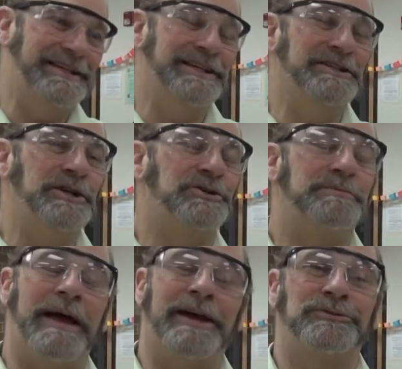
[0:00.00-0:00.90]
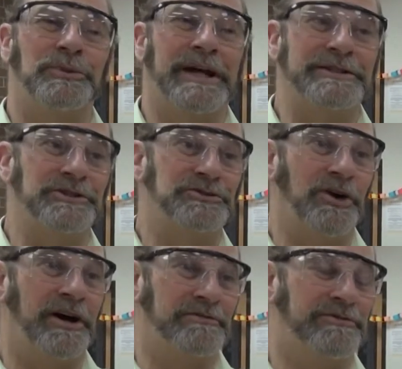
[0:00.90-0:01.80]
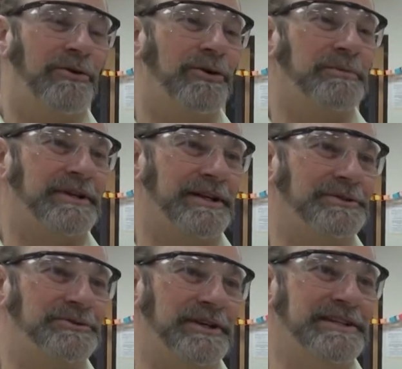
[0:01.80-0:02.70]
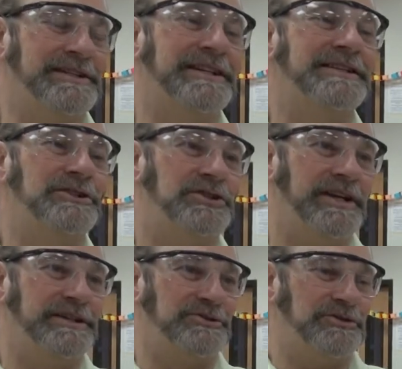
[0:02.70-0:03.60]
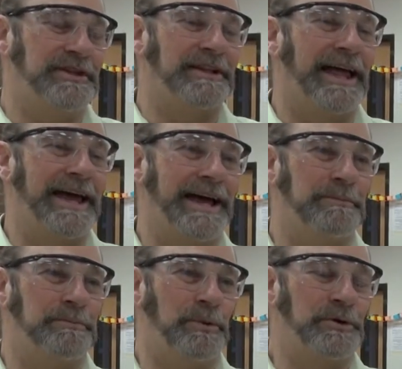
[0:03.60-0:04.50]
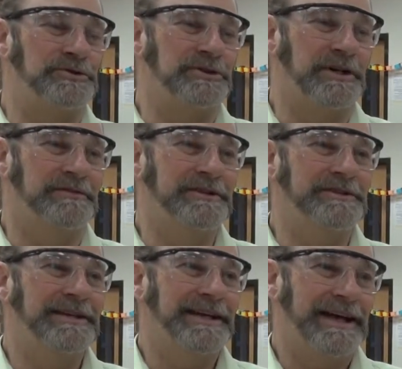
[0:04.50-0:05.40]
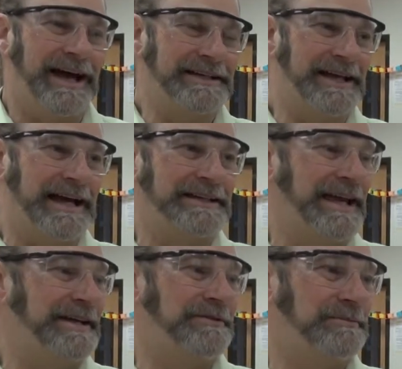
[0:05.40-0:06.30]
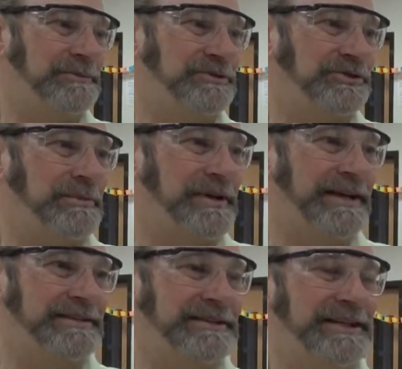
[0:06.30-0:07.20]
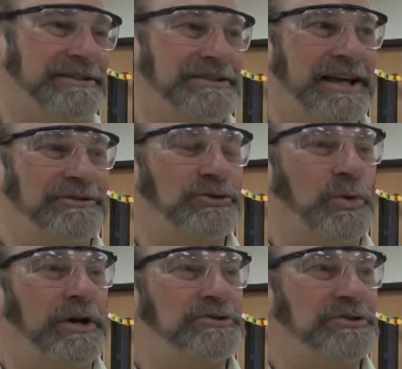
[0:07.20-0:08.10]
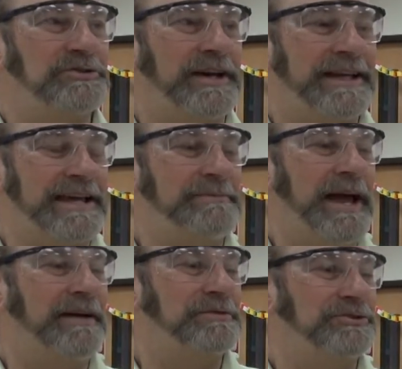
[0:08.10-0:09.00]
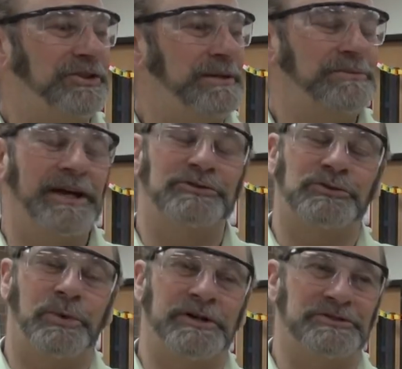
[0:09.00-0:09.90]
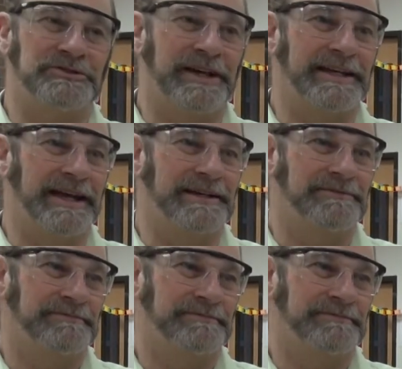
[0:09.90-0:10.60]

in years past when I just taught formulas and didn't teach the lab portion of it, I gave them, in some cases, test questions. I gave them half the same test questions I gave